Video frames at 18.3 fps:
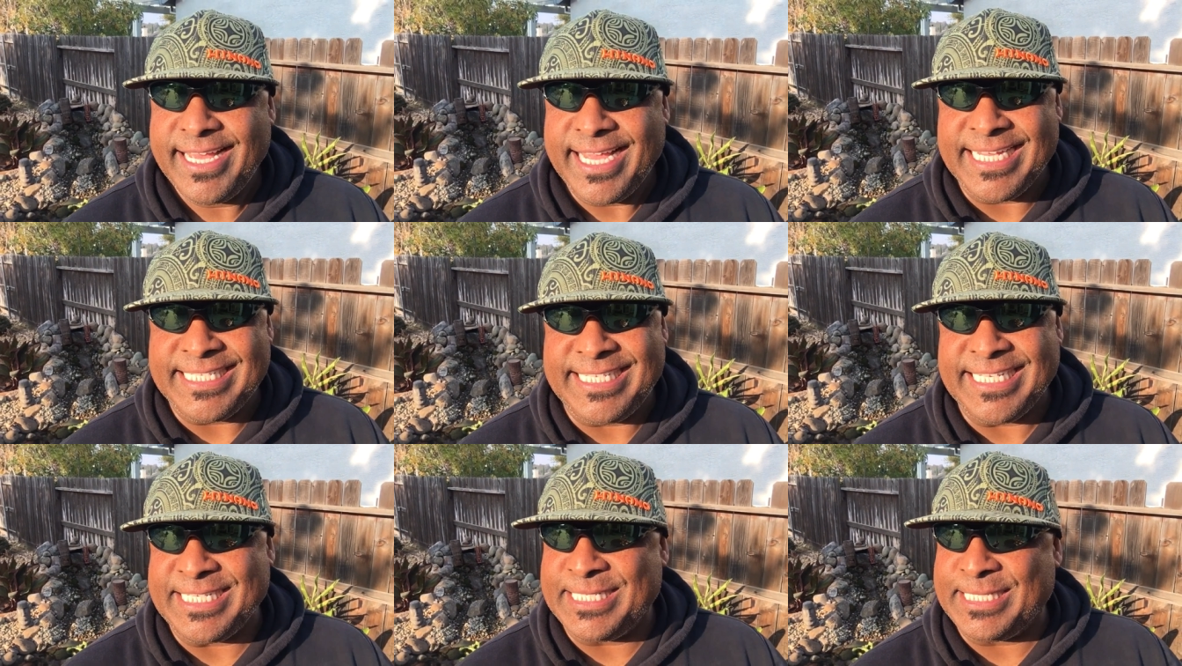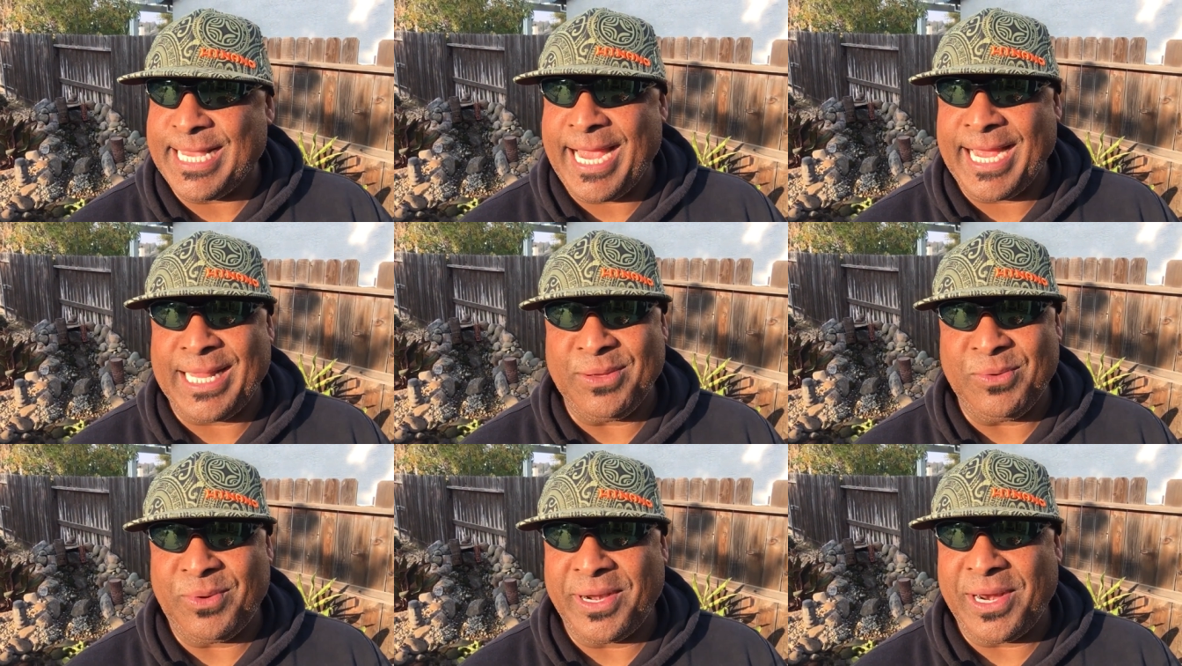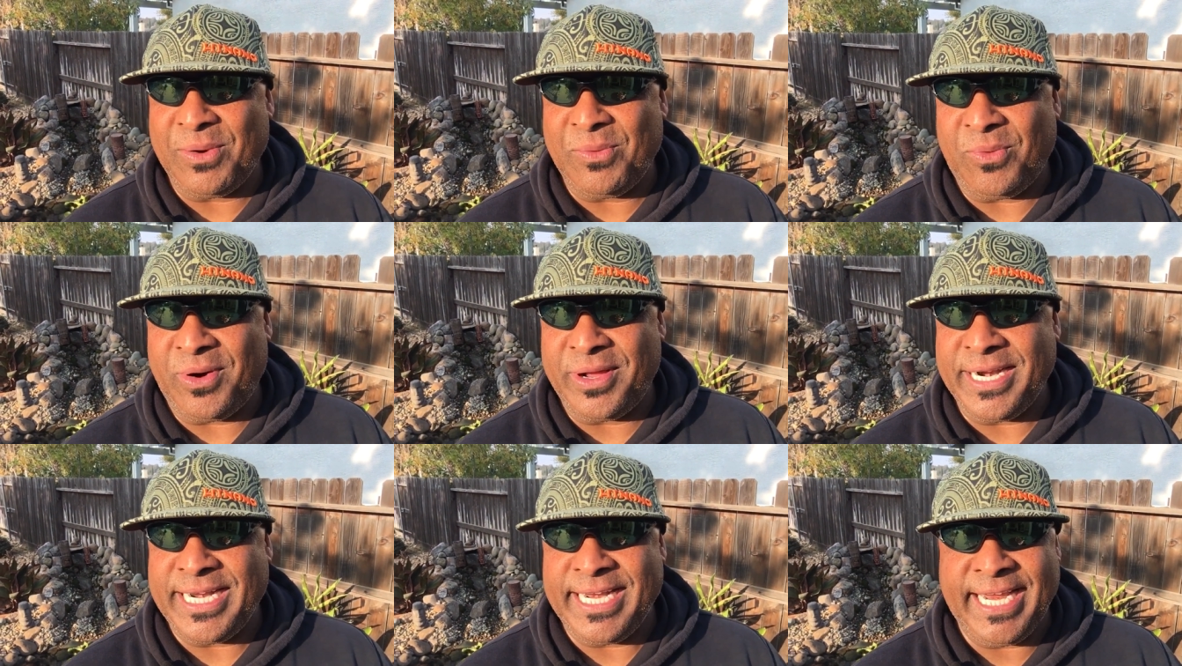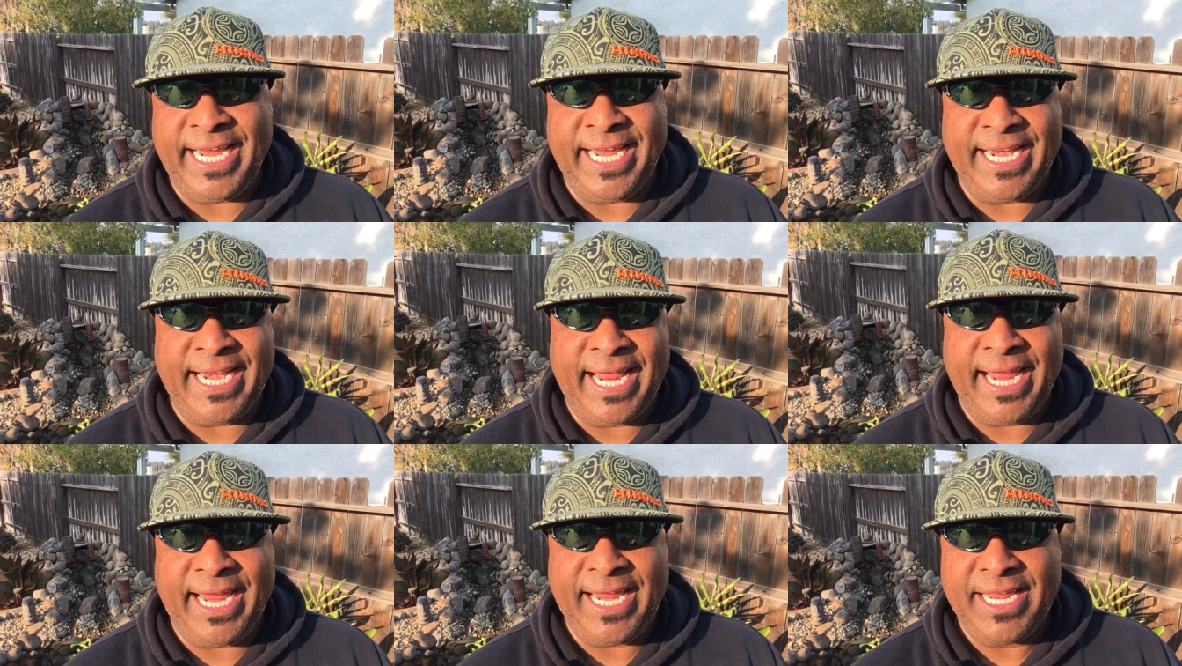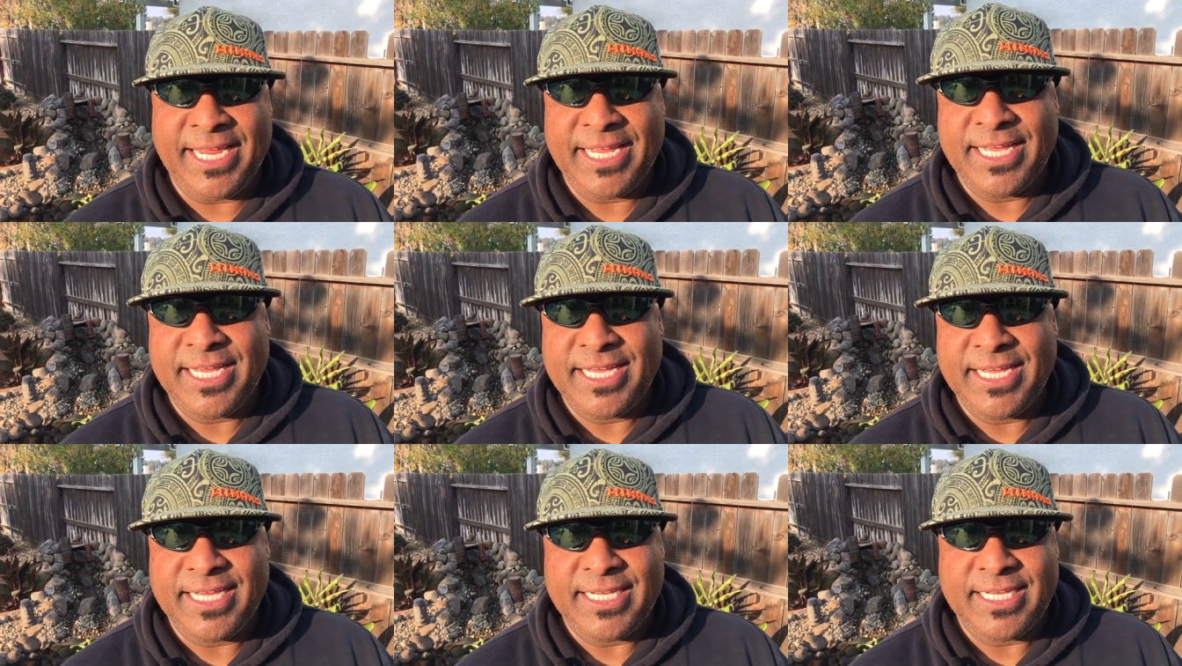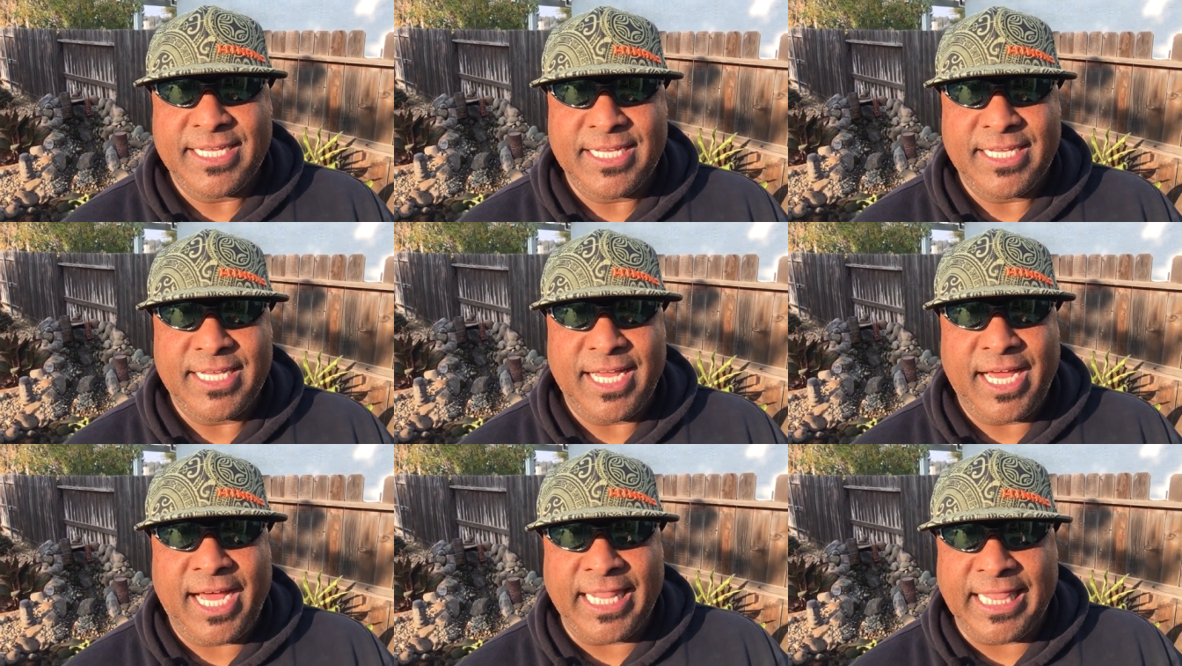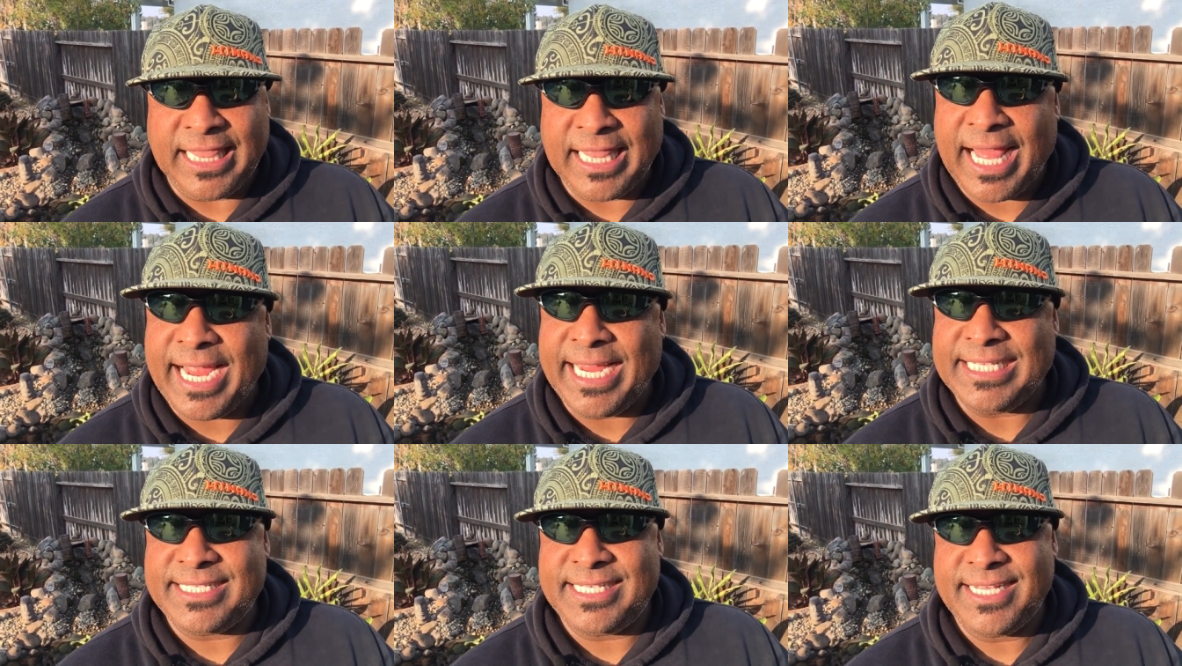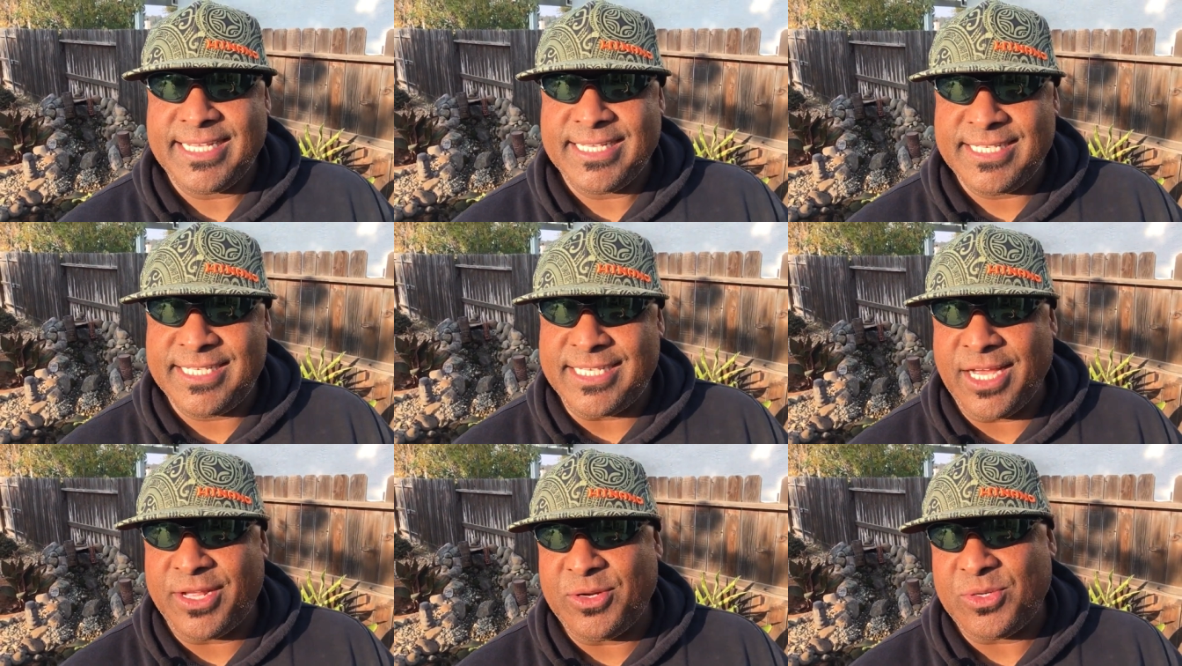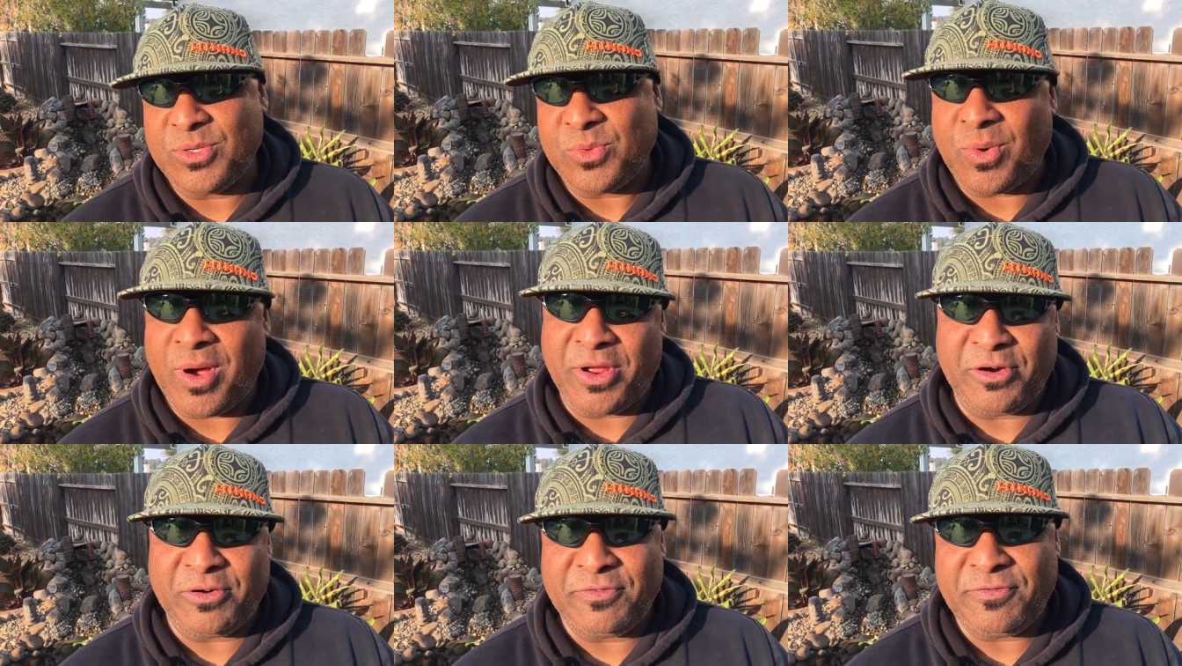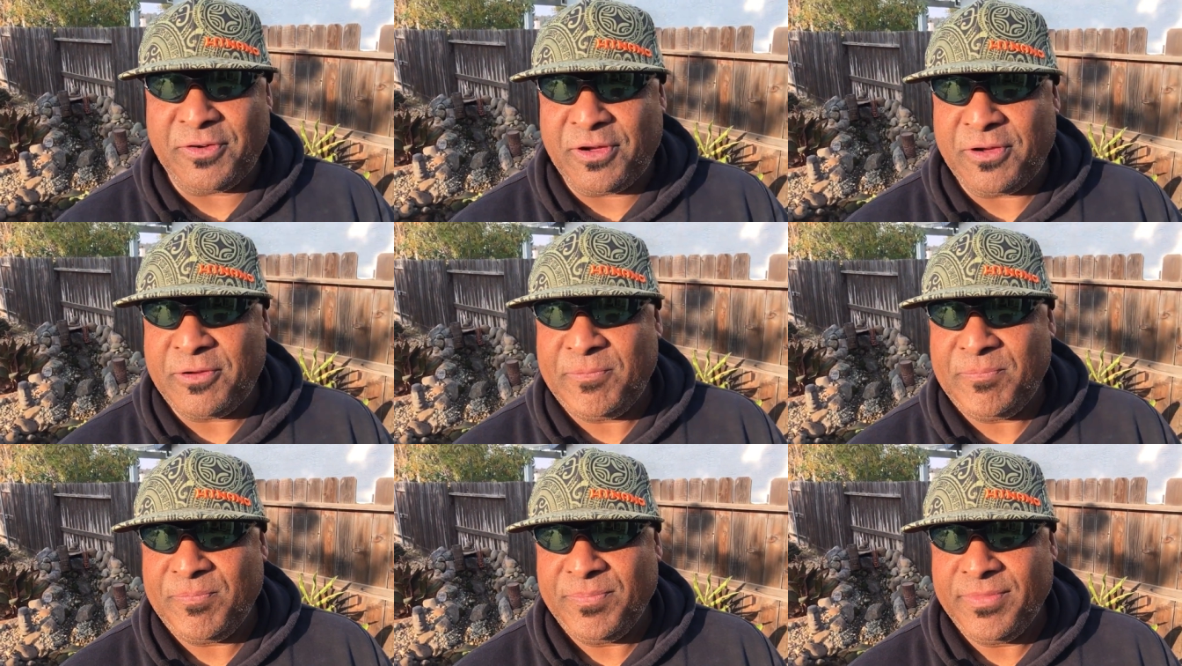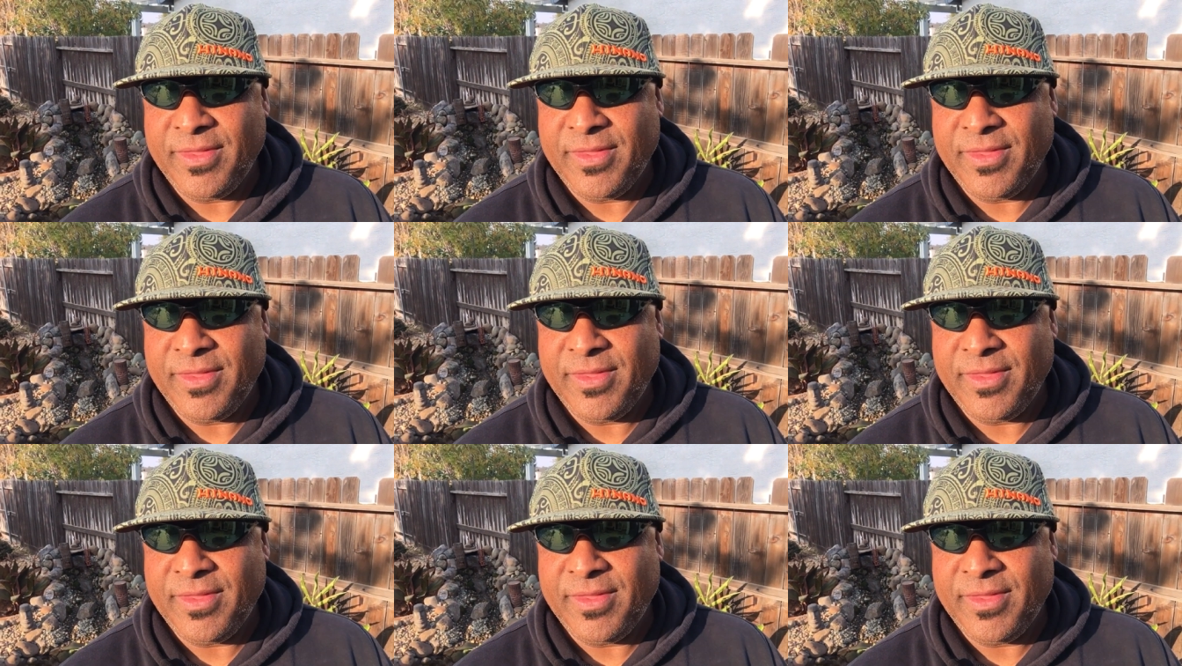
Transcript: It's exactly what I wanted in a, a light, subtle waterfall.